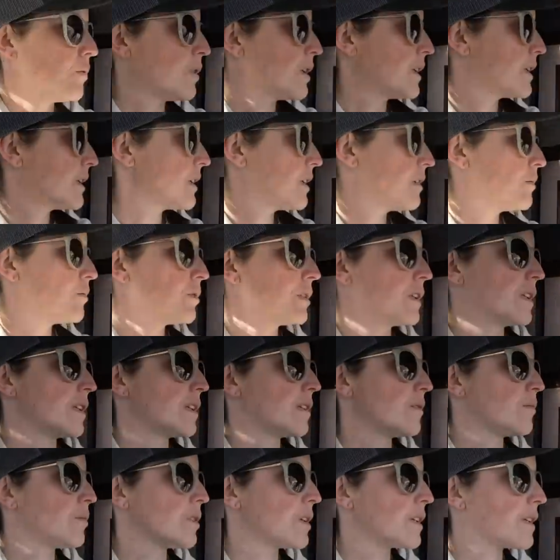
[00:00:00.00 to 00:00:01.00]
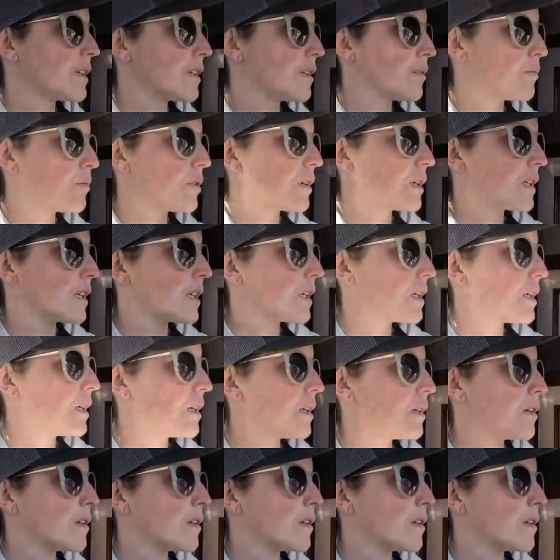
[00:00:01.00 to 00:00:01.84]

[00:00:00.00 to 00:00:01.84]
Windy, windy, windy, windy.